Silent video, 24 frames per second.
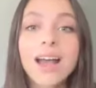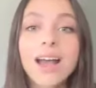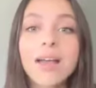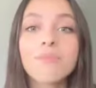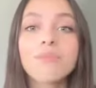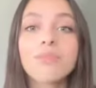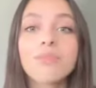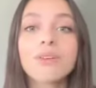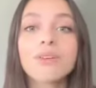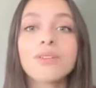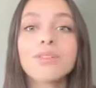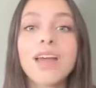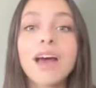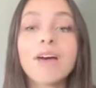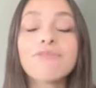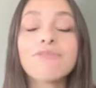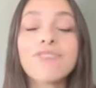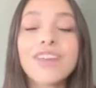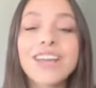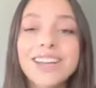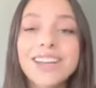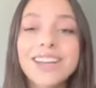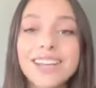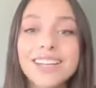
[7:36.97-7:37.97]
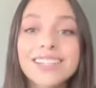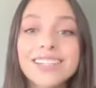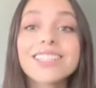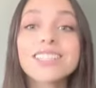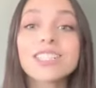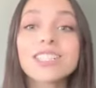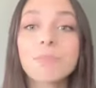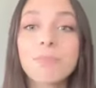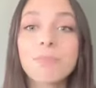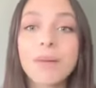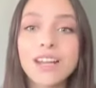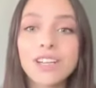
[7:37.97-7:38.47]
time for that fan
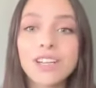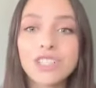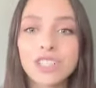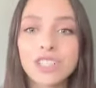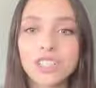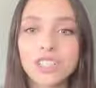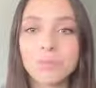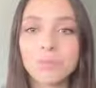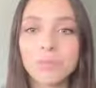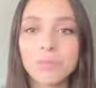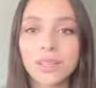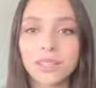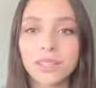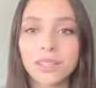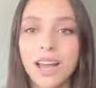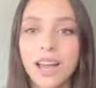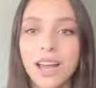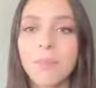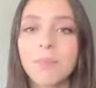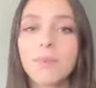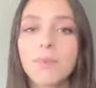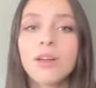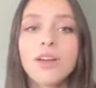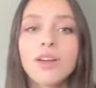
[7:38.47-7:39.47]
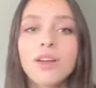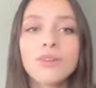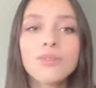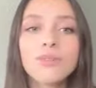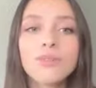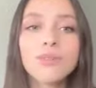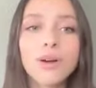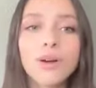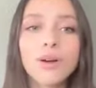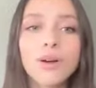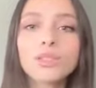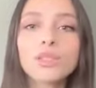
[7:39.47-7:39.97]
anticipation to build up
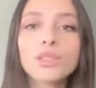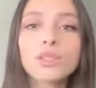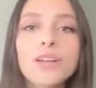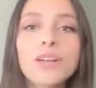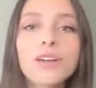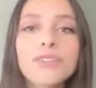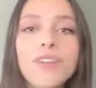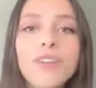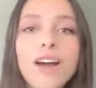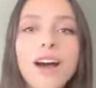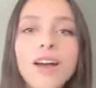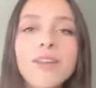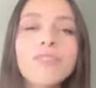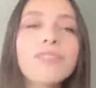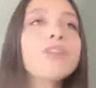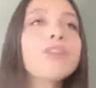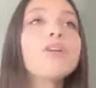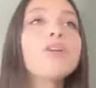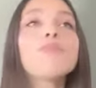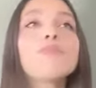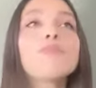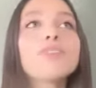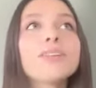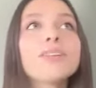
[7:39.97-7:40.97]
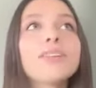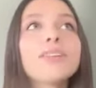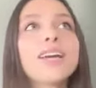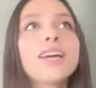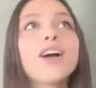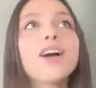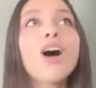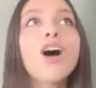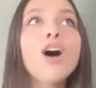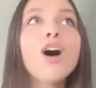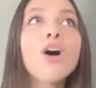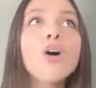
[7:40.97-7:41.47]
you know so they're not they don't feel
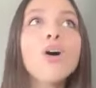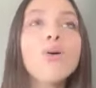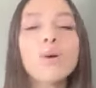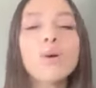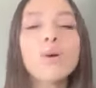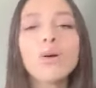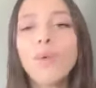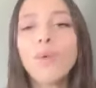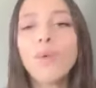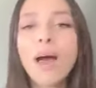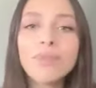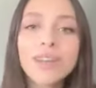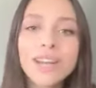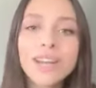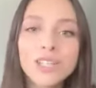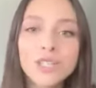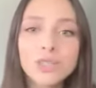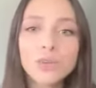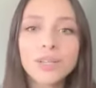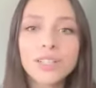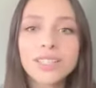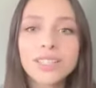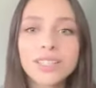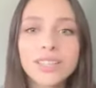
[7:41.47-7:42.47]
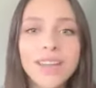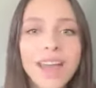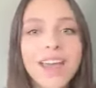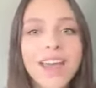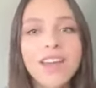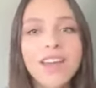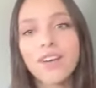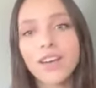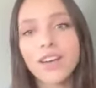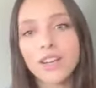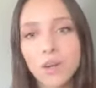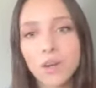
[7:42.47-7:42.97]
like oh well why would i join today
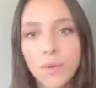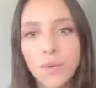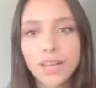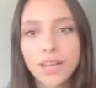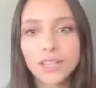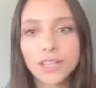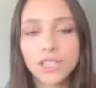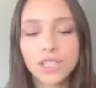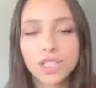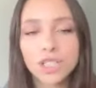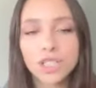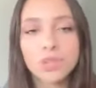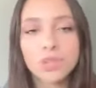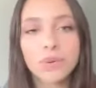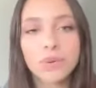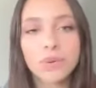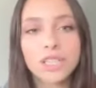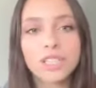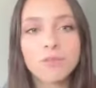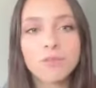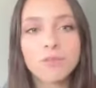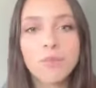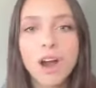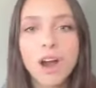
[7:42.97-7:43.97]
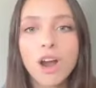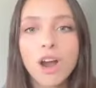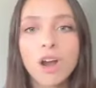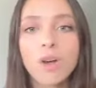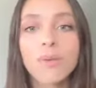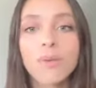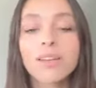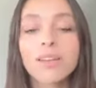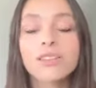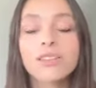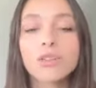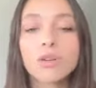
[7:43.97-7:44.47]
if i know i can just join
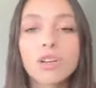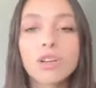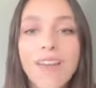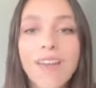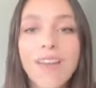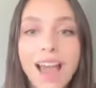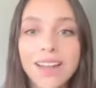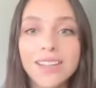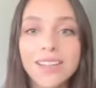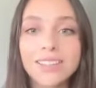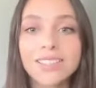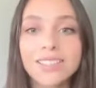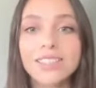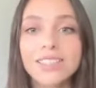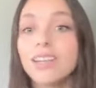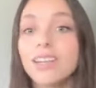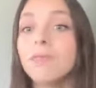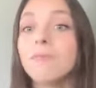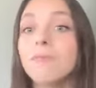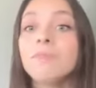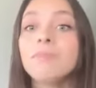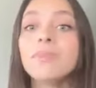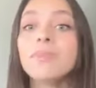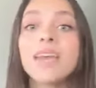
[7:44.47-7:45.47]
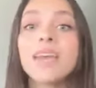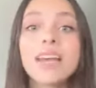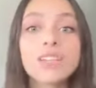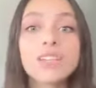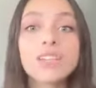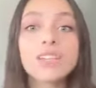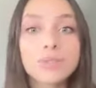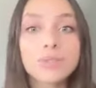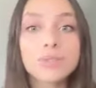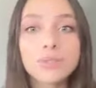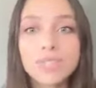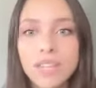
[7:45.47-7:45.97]
tomorrow it sort of adds to the
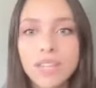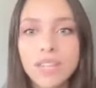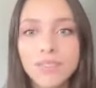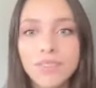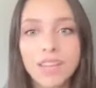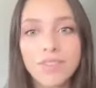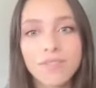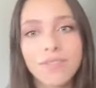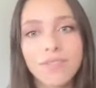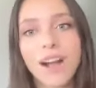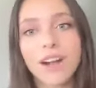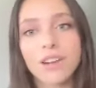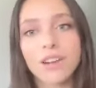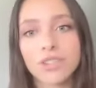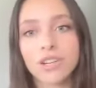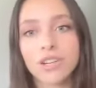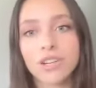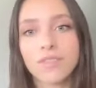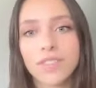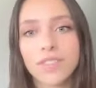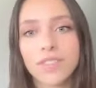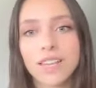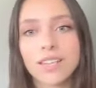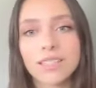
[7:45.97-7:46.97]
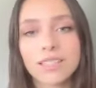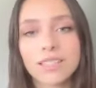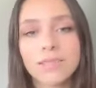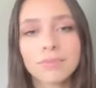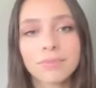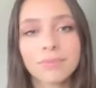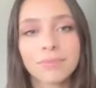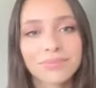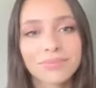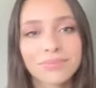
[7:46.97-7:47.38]
exclusivity factor of these